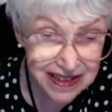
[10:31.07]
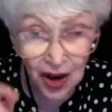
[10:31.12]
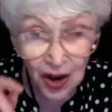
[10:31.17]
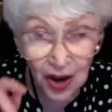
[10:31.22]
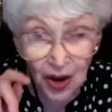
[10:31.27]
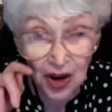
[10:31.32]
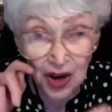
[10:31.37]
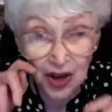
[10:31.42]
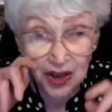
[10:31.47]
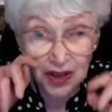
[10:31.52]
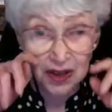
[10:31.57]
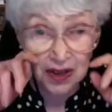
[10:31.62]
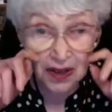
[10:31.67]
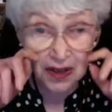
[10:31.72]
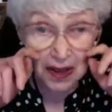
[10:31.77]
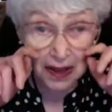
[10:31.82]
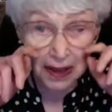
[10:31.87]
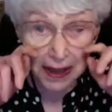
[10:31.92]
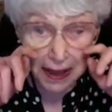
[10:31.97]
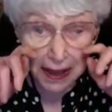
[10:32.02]
all
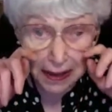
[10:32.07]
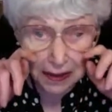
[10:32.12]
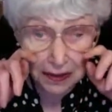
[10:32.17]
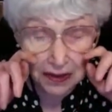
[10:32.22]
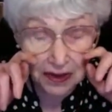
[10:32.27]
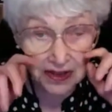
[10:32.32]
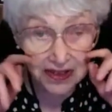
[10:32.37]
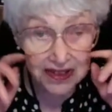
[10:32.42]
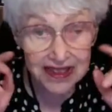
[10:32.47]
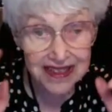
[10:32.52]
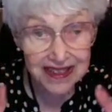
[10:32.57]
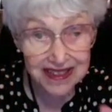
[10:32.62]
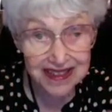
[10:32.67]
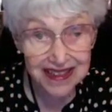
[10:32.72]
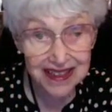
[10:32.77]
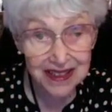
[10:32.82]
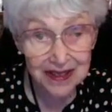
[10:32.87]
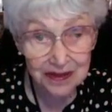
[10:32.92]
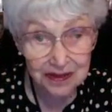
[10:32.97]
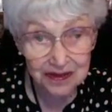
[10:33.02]
categories
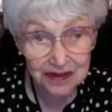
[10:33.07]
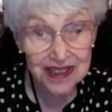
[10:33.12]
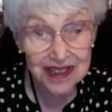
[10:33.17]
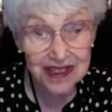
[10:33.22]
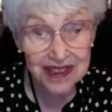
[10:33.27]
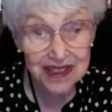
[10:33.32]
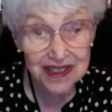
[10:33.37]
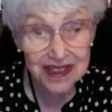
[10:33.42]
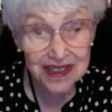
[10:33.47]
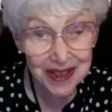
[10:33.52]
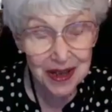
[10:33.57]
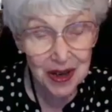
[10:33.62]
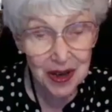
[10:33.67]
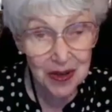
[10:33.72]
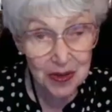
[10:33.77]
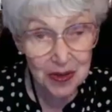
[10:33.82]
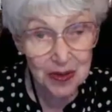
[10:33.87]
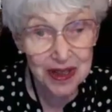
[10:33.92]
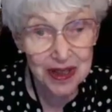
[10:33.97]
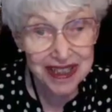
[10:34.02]
that really
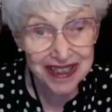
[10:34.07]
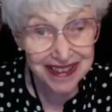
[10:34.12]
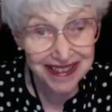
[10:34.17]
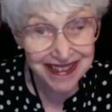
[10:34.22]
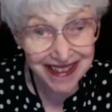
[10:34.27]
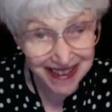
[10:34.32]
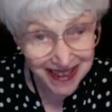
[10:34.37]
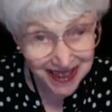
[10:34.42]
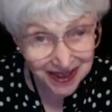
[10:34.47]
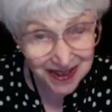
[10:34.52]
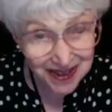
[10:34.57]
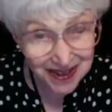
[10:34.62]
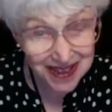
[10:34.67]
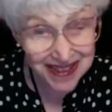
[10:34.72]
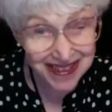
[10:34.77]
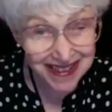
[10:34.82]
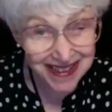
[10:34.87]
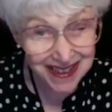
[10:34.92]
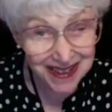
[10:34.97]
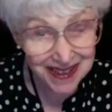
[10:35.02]
we
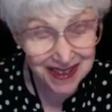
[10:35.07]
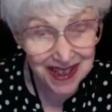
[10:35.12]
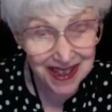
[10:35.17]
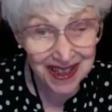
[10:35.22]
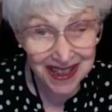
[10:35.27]
inherited,